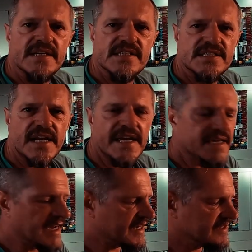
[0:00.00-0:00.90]
Stray
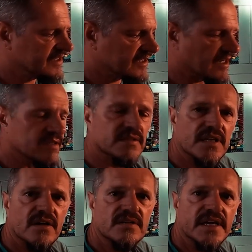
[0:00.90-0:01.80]
currents, don't,
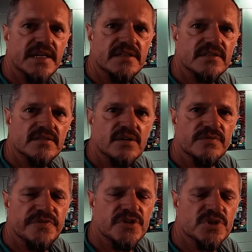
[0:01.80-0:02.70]
don't get
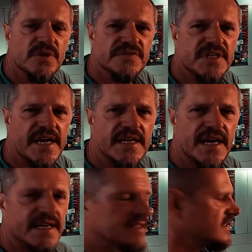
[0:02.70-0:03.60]
confused with stray
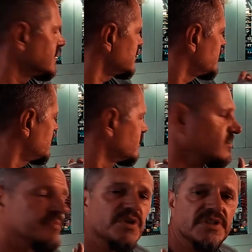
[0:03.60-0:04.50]
currents. This will
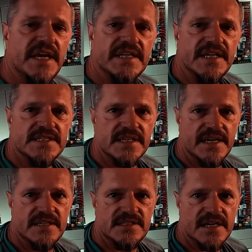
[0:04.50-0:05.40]
not protect us
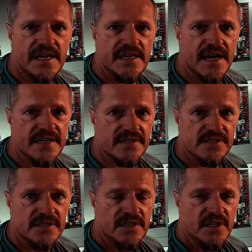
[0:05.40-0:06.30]
against stray
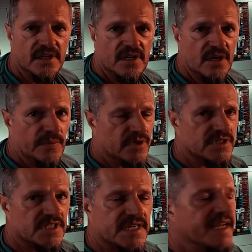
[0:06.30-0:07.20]
currents.
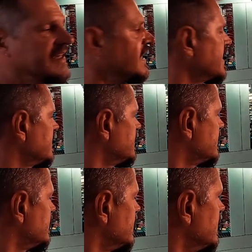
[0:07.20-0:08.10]
Because a stray current
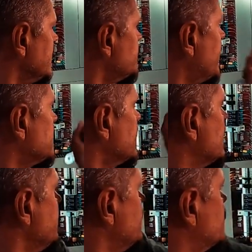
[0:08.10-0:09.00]
is
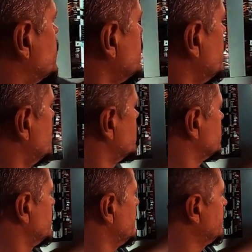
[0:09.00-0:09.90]
basically a short
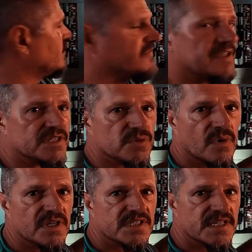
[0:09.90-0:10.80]
on any of these
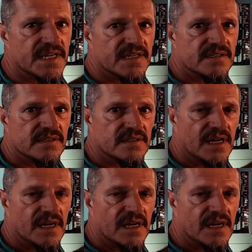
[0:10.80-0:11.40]
ones here.